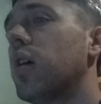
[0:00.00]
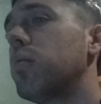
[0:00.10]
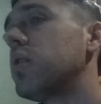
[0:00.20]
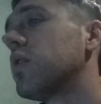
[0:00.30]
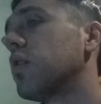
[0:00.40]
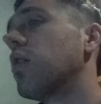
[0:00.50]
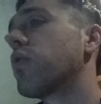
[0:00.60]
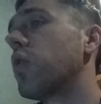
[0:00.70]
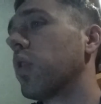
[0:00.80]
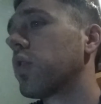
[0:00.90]
But still,
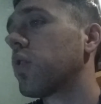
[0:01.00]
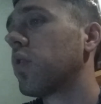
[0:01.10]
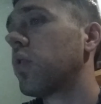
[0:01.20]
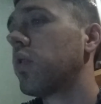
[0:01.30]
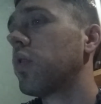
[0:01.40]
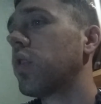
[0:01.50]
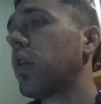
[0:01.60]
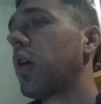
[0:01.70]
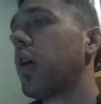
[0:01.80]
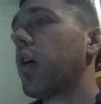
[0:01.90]
of course,
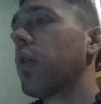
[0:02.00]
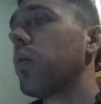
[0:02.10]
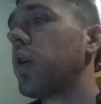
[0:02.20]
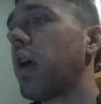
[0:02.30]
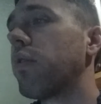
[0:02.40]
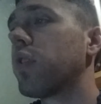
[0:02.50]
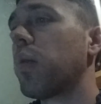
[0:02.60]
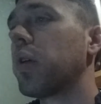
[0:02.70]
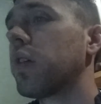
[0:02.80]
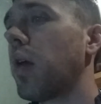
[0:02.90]
we have
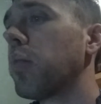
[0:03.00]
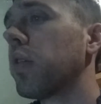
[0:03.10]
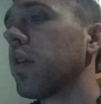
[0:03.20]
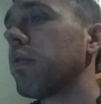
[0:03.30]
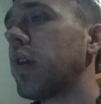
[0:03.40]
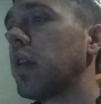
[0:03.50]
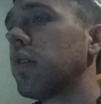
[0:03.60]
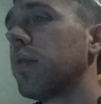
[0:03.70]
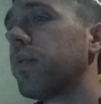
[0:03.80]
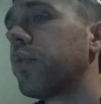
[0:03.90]
some examples of
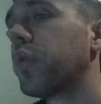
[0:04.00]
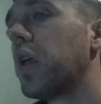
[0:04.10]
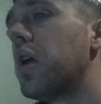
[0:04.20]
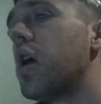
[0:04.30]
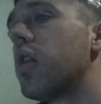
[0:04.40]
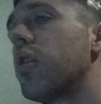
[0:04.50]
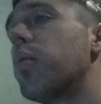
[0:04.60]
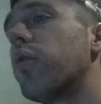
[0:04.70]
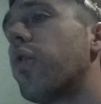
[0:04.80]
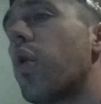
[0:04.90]
that.
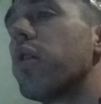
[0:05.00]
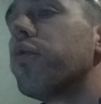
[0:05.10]
Number four,